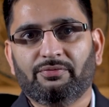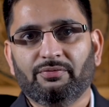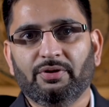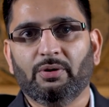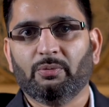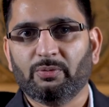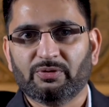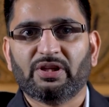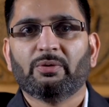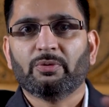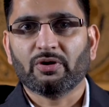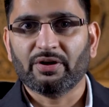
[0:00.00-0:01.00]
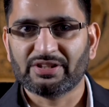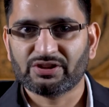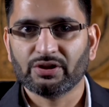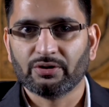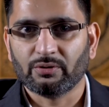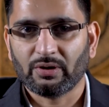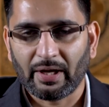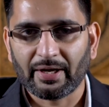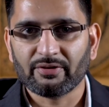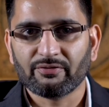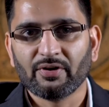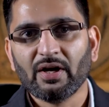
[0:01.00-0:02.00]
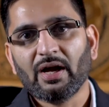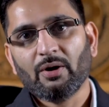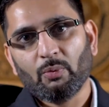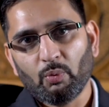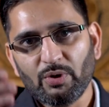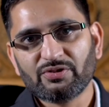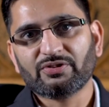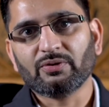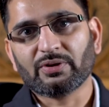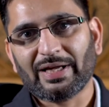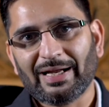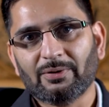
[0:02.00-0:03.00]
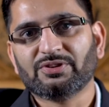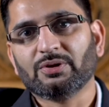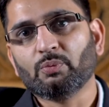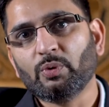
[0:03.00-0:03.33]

we say we've got an eternal life, we're still counting.